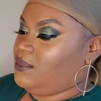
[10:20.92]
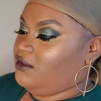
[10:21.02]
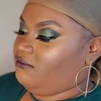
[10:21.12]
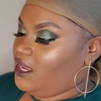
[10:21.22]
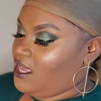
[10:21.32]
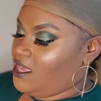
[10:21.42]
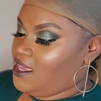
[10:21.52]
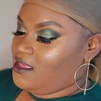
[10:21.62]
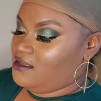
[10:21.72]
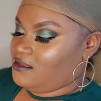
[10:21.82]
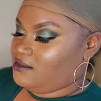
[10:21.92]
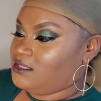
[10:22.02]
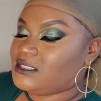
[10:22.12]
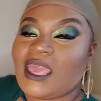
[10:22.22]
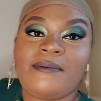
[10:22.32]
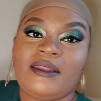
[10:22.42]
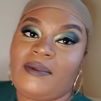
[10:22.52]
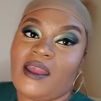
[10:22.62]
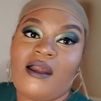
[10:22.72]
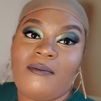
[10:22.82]
Big Red just came in the
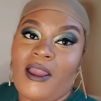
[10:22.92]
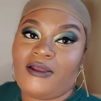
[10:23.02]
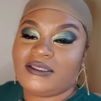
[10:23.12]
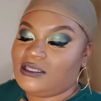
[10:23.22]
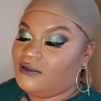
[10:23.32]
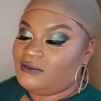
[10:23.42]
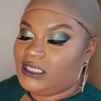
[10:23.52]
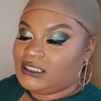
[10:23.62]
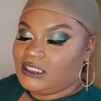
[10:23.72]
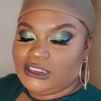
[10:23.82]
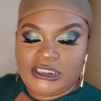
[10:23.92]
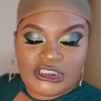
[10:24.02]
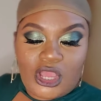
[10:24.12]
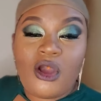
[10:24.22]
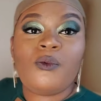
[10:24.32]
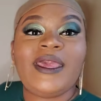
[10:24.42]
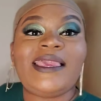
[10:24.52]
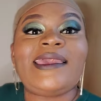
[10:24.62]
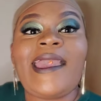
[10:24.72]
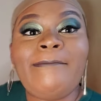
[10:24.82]
pack all by herself. They said you get your own wig
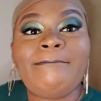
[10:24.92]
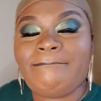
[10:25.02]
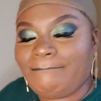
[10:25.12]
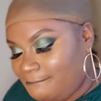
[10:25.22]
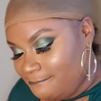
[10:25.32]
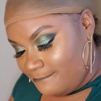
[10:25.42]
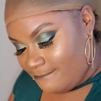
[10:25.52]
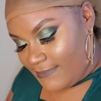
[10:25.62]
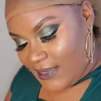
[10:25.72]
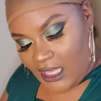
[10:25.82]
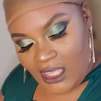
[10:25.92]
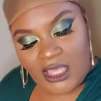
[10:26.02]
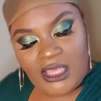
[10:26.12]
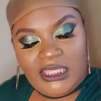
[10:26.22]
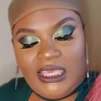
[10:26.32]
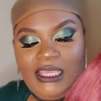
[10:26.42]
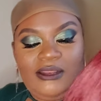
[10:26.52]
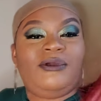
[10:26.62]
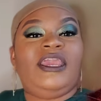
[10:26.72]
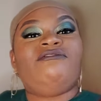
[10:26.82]
cap. You ain't get
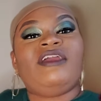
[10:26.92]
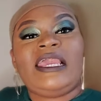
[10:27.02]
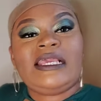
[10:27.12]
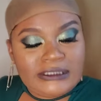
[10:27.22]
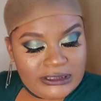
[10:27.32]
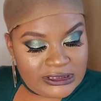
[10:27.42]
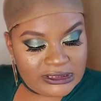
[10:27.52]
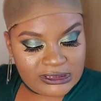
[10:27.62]
no earrings.